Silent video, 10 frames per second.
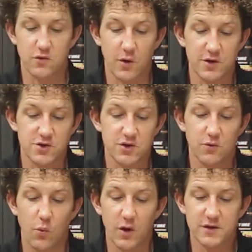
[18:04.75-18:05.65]

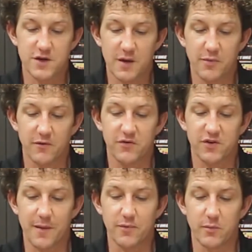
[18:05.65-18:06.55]
question. What type of
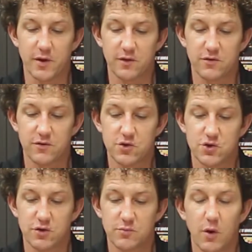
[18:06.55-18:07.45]
supplements
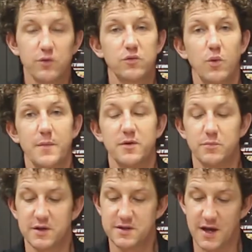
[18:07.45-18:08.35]
should most women
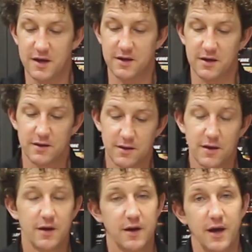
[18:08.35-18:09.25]
be taking?
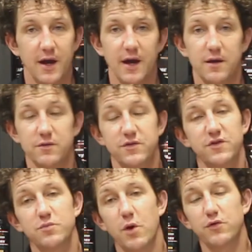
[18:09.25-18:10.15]
And
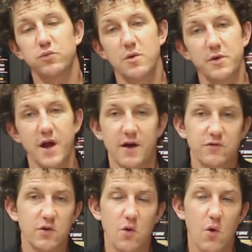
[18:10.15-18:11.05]
since most women have
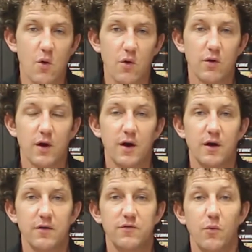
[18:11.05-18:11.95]
the goal
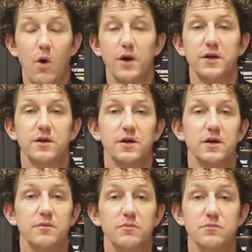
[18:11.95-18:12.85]
of wanting
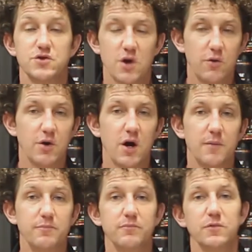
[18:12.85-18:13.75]
to tone
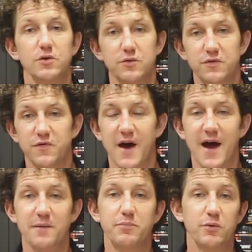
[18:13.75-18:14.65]
up, lose
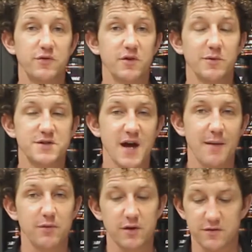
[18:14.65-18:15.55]
fat, boost their
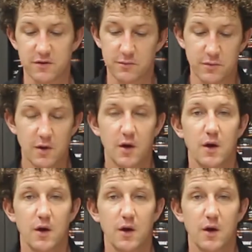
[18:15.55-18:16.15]
metabolism,